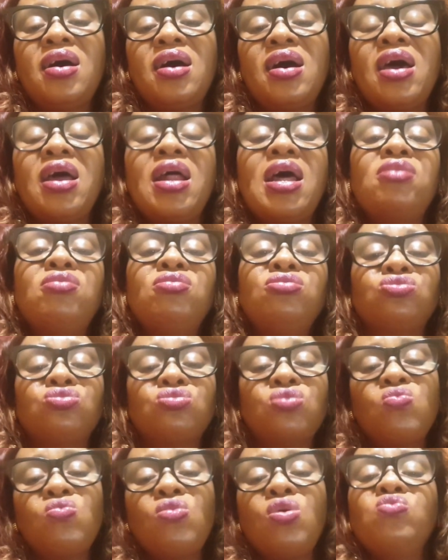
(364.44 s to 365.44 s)
And I know
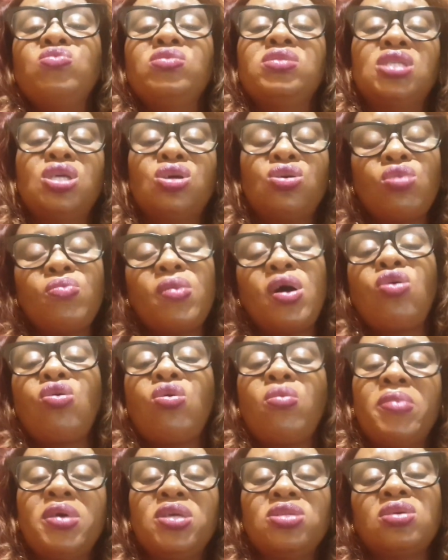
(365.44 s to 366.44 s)
someone will still come and
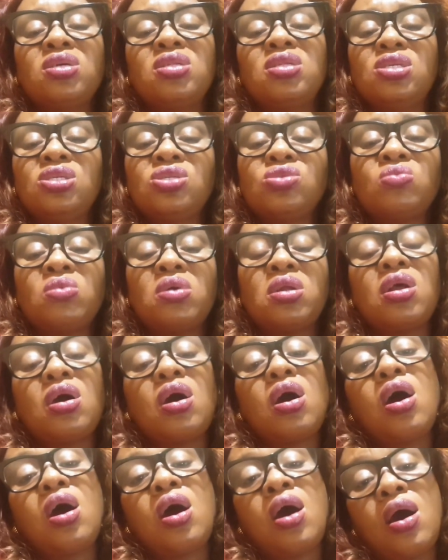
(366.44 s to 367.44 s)
comment on this one.
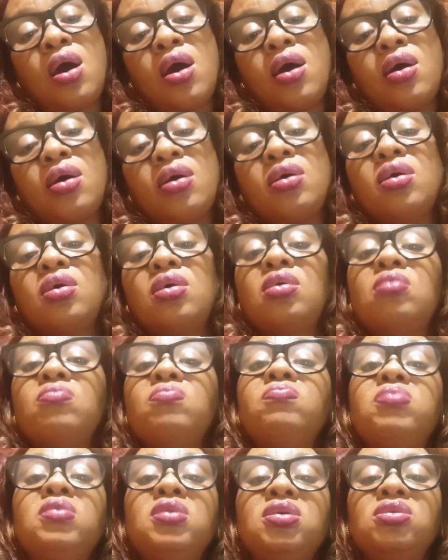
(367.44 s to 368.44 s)

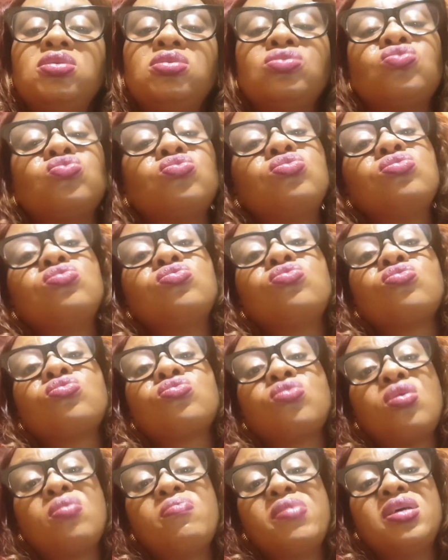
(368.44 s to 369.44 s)
Please
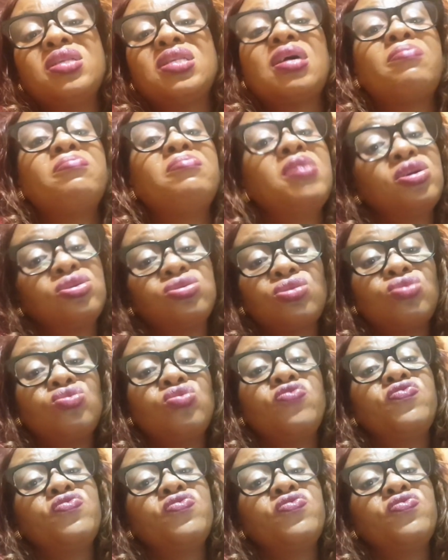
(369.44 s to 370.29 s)
comment and make sure you